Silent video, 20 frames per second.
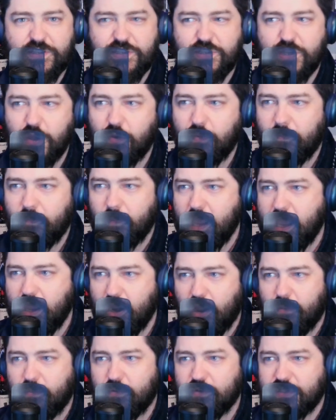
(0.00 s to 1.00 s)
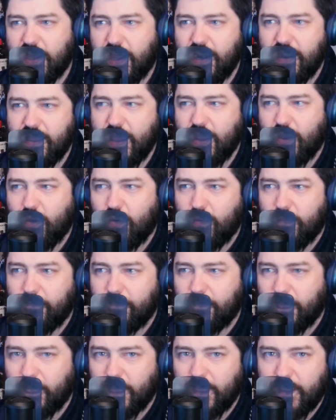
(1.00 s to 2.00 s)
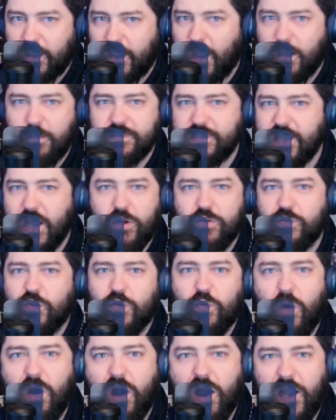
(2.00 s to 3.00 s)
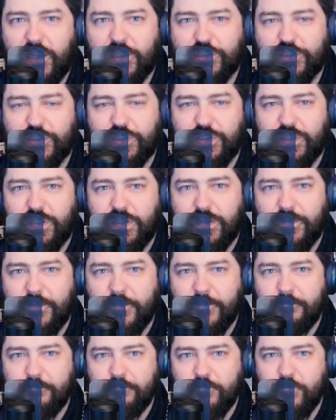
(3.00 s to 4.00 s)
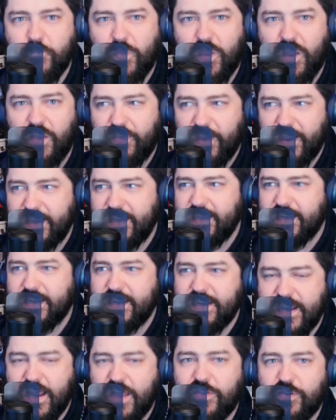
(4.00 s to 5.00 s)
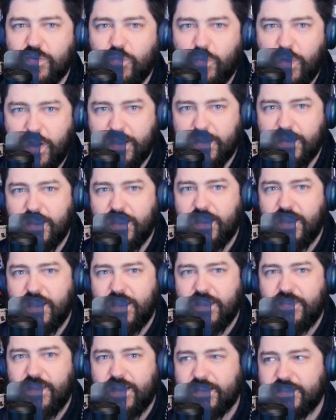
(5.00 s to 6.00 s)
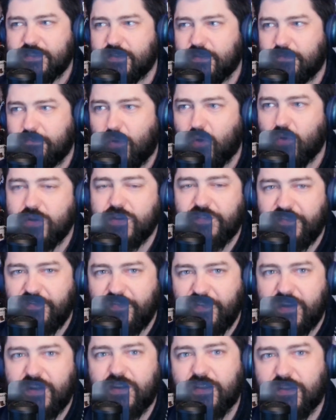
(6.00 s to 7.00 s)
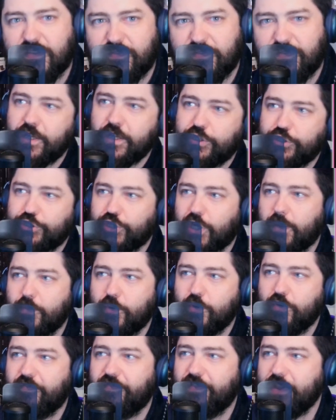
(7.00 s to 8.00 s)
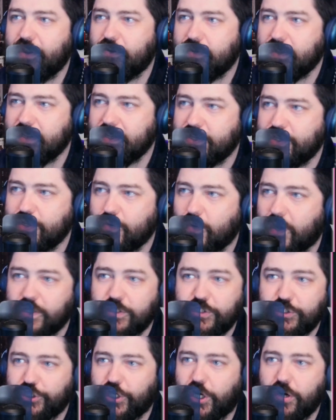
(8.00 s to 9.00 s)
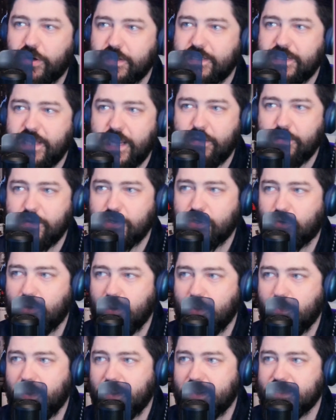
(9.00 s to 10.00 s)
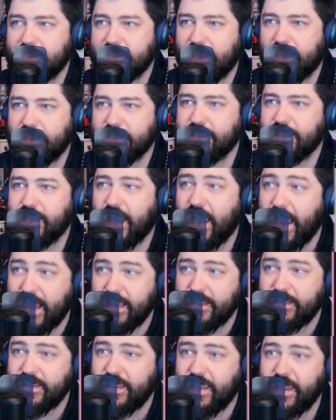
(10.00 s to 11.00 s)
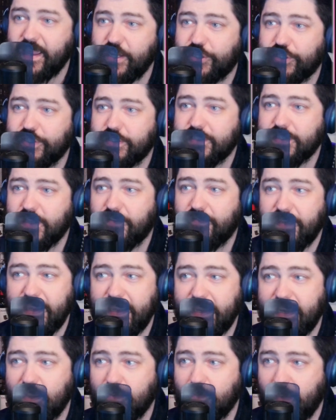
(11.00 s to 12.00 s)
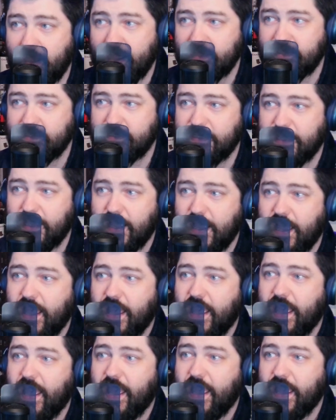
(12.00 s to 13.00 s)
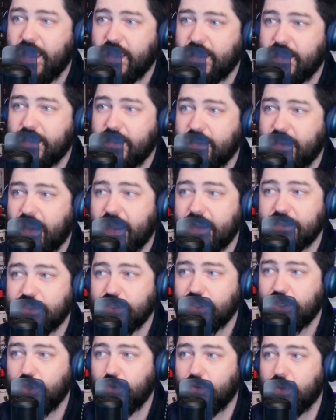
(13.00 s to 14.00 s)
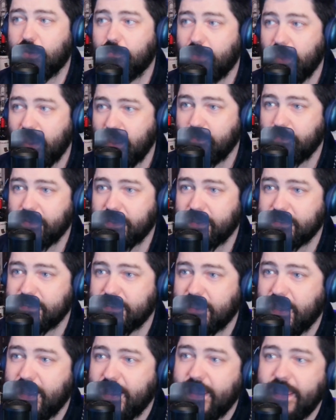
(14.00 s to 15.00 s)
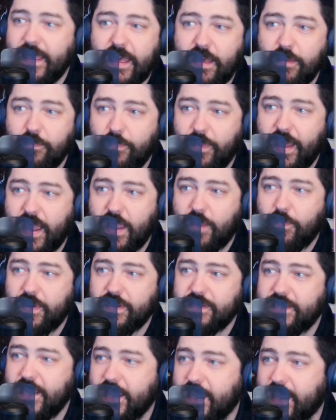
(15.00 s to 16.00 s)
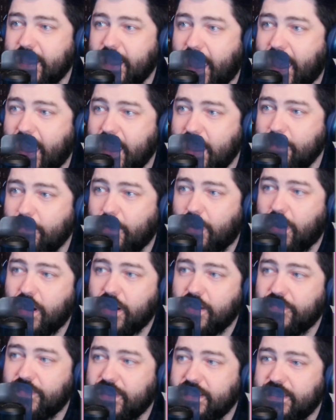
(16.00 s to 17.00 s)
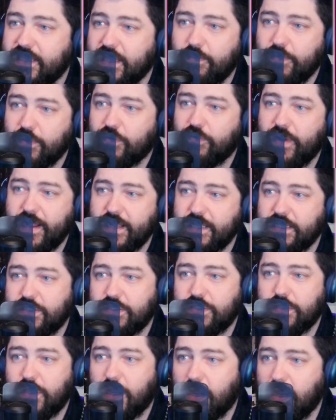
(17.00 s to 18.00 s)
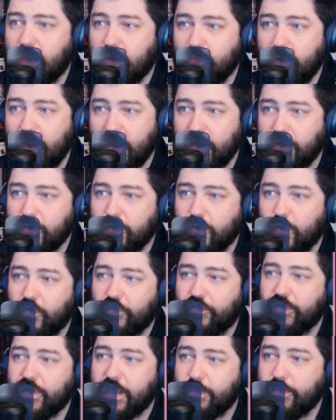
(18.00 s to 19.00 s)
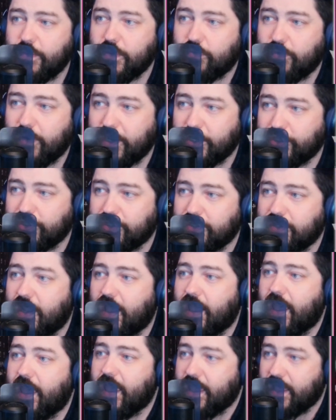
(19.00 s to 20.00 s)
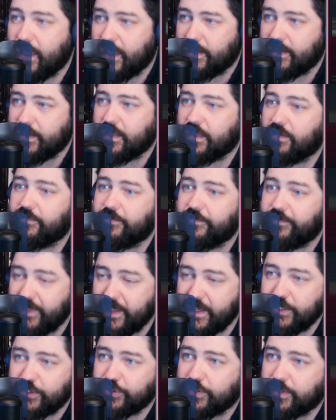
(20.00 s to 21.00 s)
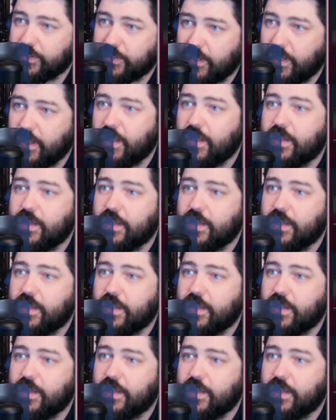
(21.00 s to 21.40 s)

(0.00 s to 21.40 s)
So it almost kind of like comes out in the wash. They need another one that's more definitive. Trump, who veered into uncharted territory by discussing allegations of eating pets and executing babies, hit back by taking aim on the Democrats' record over immigration and inflation.